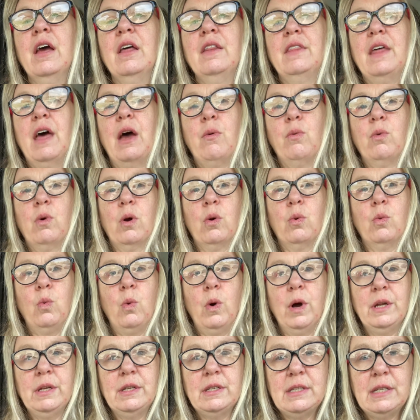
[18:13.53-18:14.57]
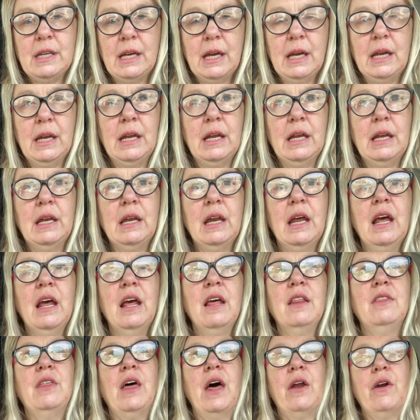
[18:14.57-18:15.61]
that were once hidden
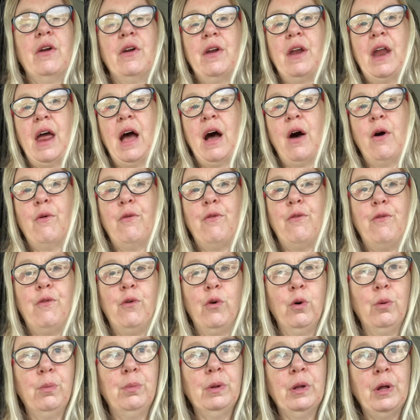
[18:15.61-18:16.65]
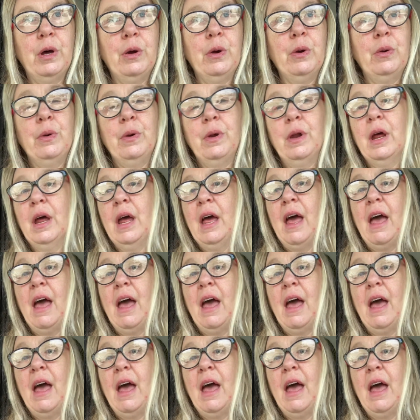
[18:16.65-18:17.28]
that are now full-blown